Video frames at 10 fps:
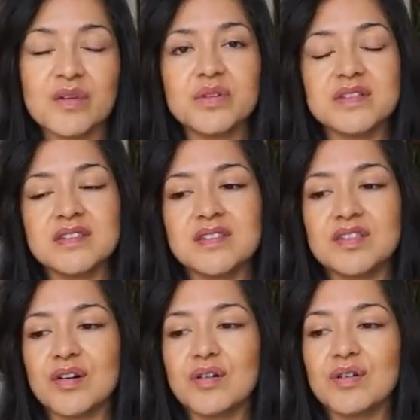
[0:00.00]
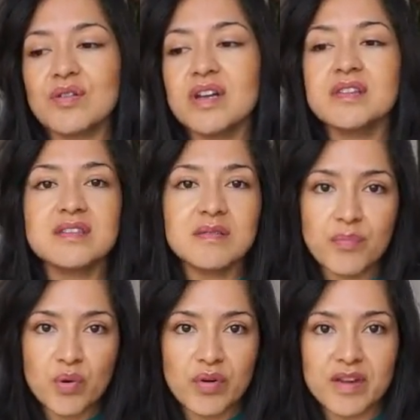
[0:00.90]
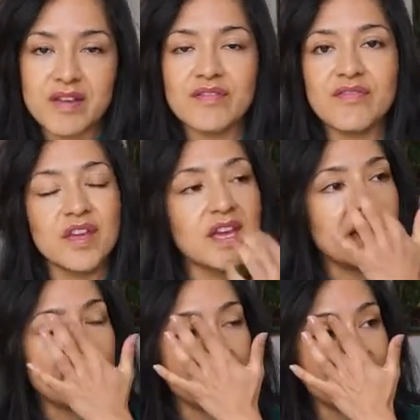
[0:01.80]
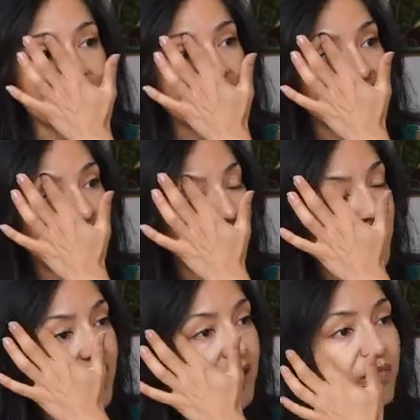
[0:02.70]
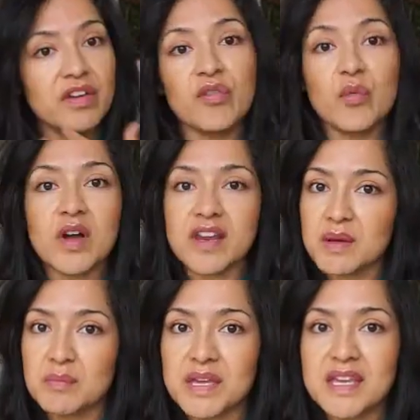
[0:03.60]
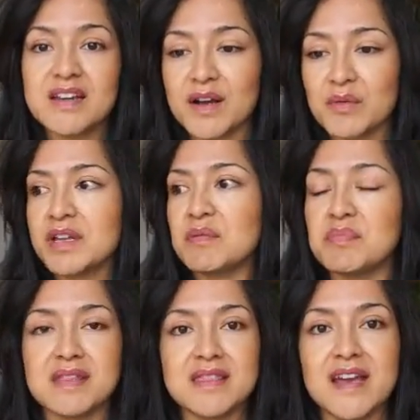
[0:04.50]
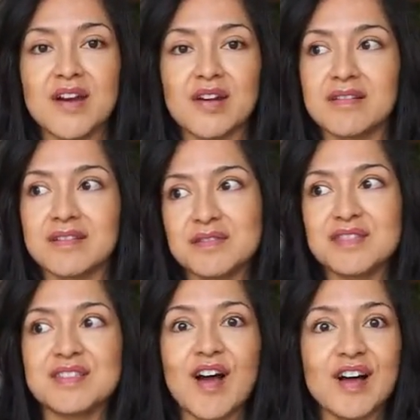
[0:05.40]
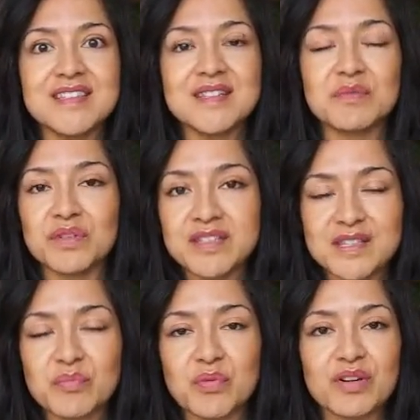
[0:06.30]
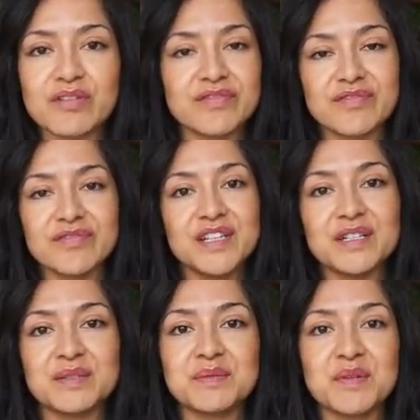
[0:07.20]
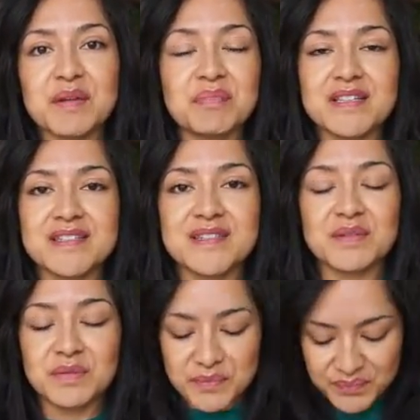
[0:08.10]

It was so supportive, and if you ever want to compete, I would compete there. It's just awesome, really supportive, great place to